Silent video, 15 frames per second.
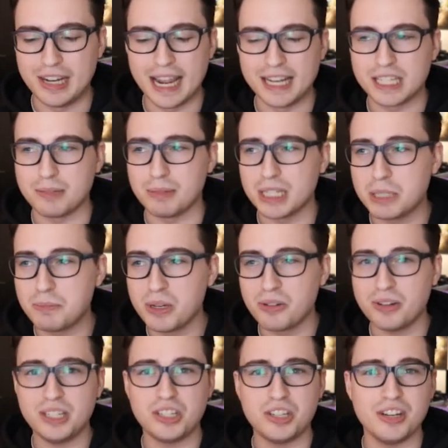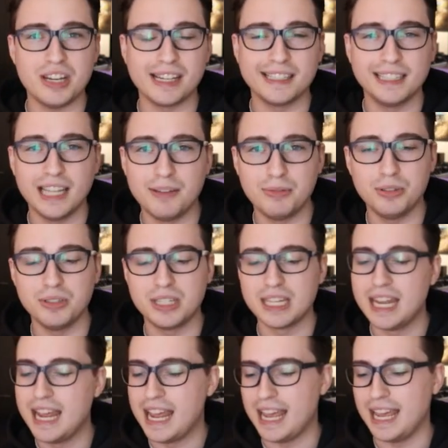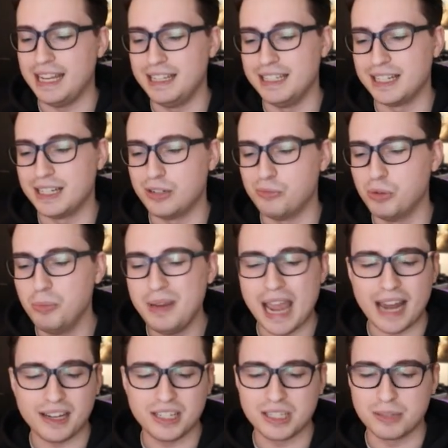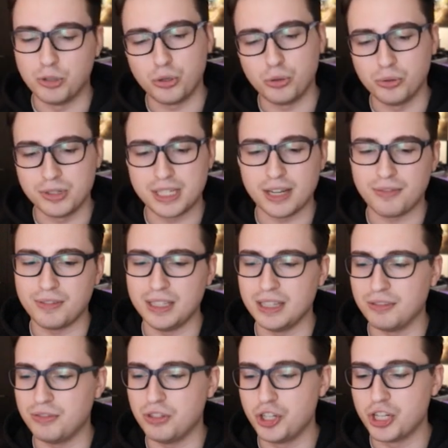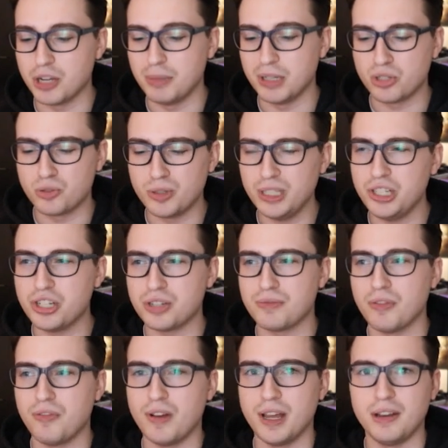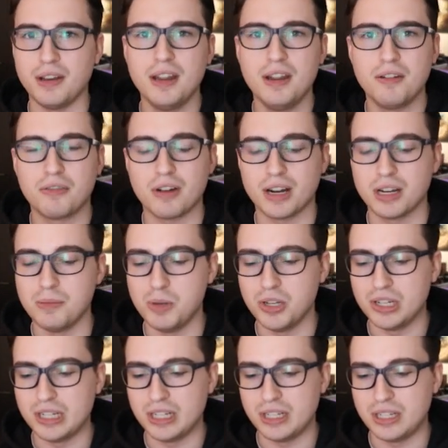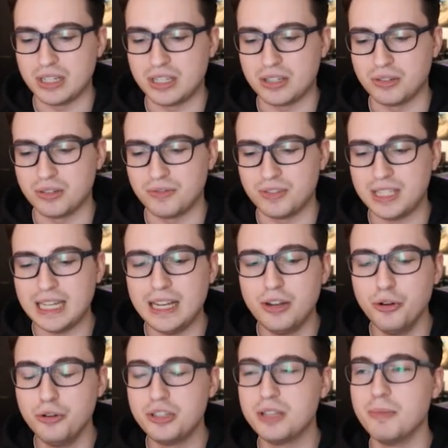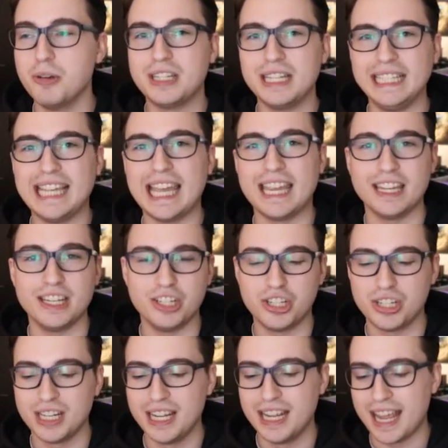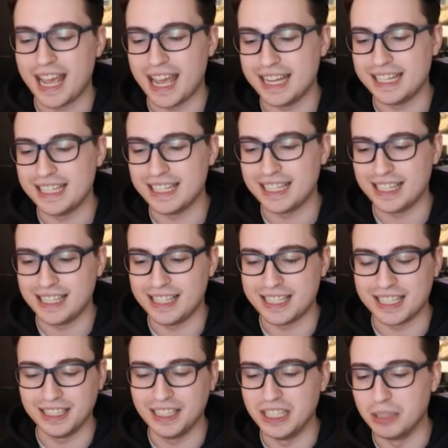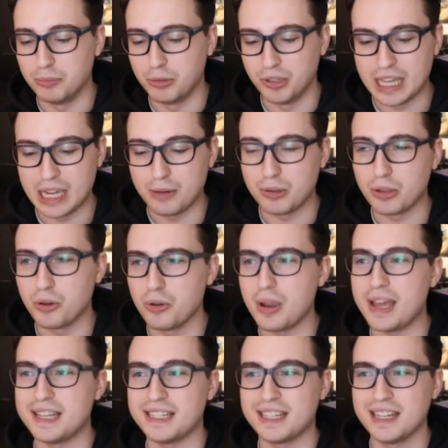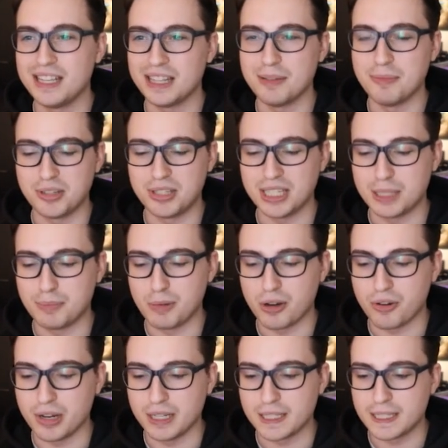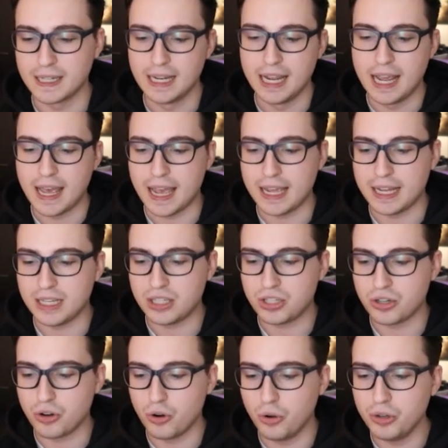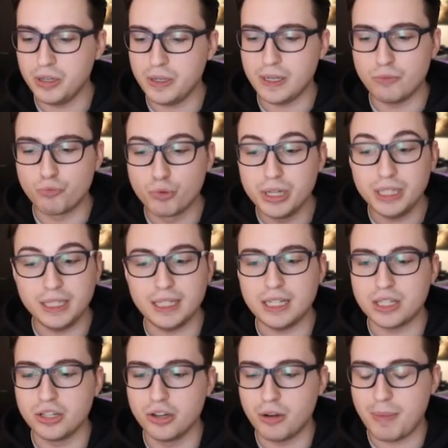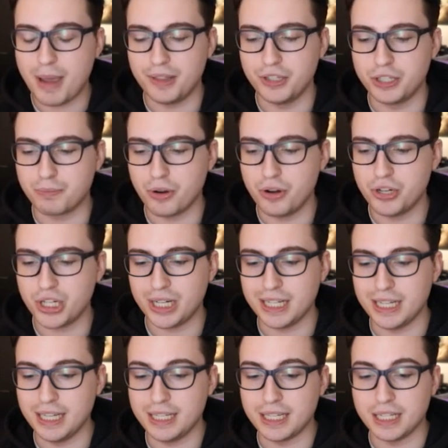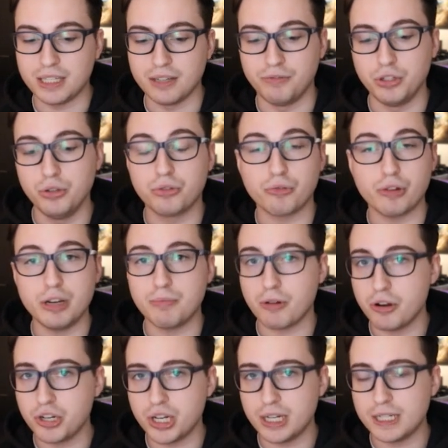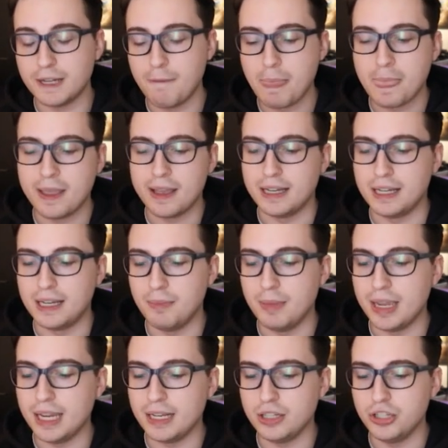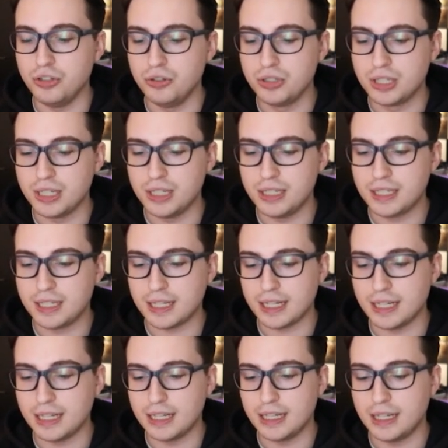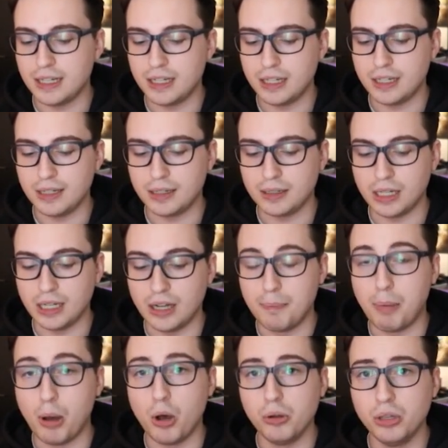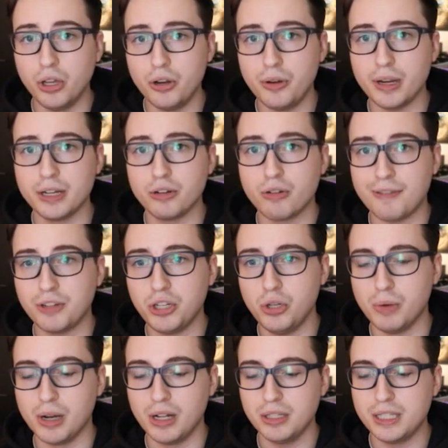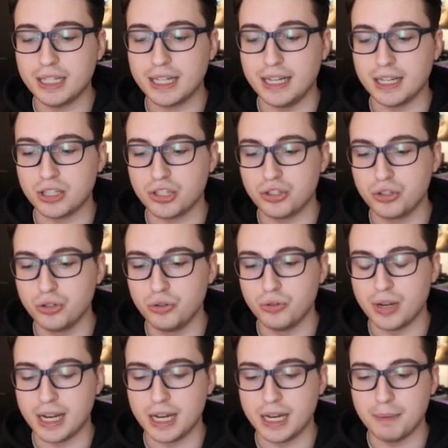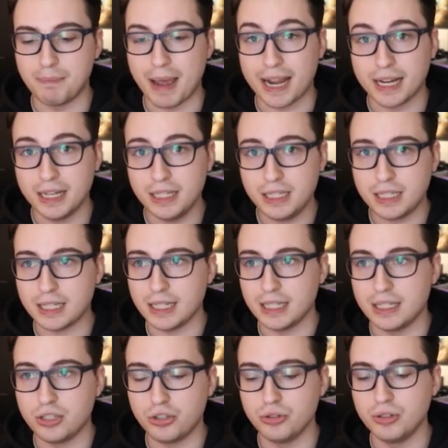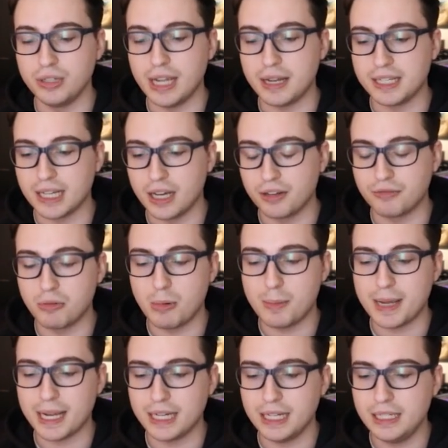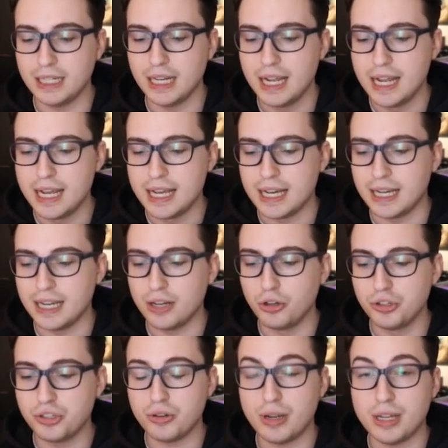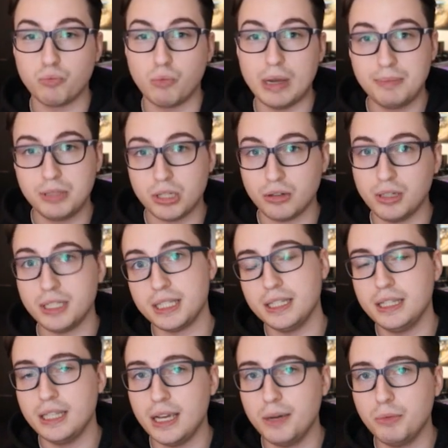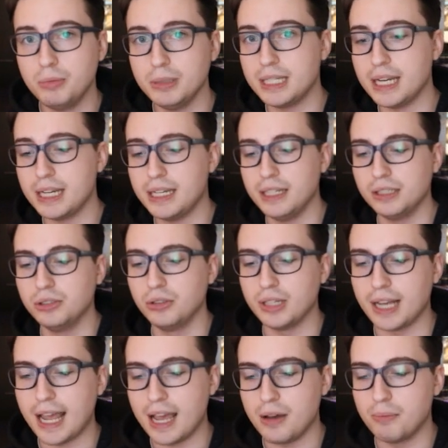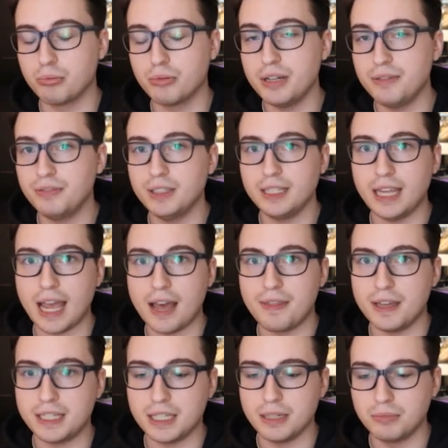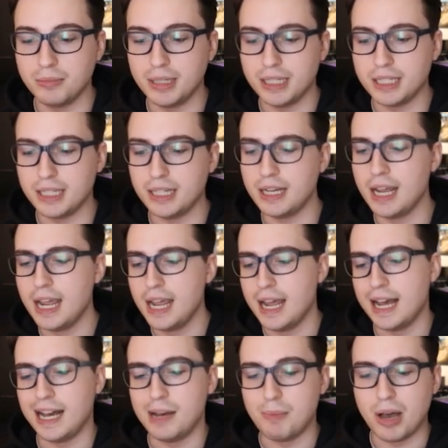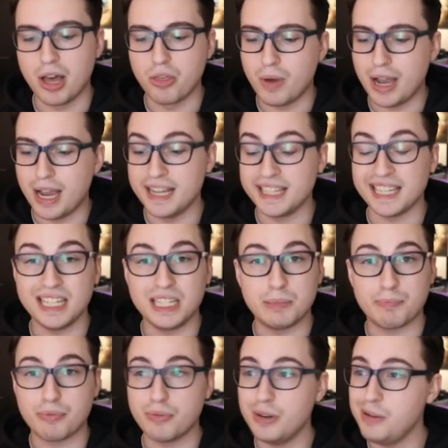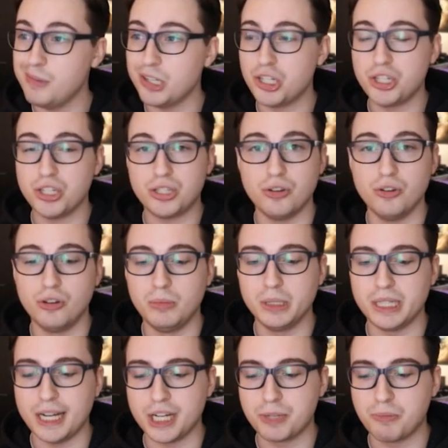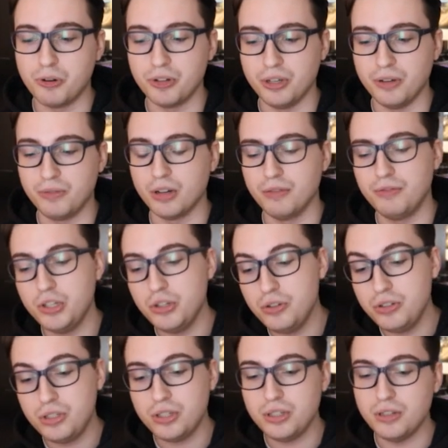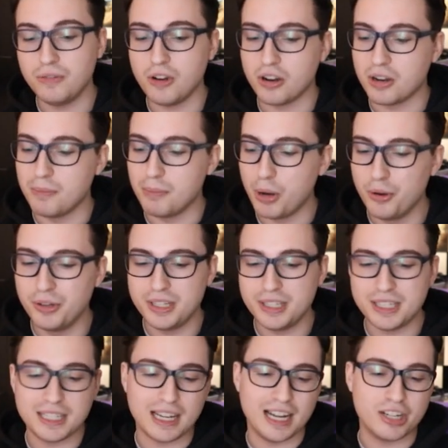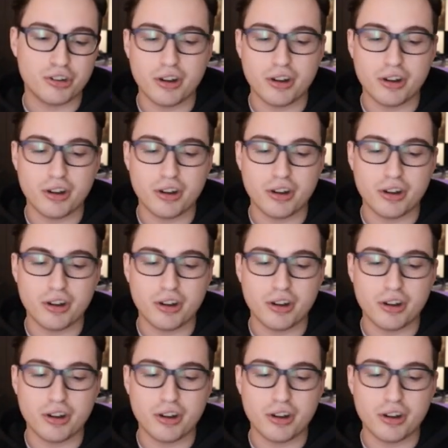You gain some experience and you gain levels, and we'll be adding some more cool stuff in the future, but it's really just for fun for our community to sort of see who's the most engaged, and there's a leaderboard there with who has the most experience. And so all you really need to know about this project is it's a Vue 3 project. It uses Apollo and GraphQL to connect to a backend and to get data from a backend. It also has WebSockets in there. We'll be taking a look at briefly how that's implemented. Otherwise, it's pretty much just a normal dashboard. You've got views, you've got components.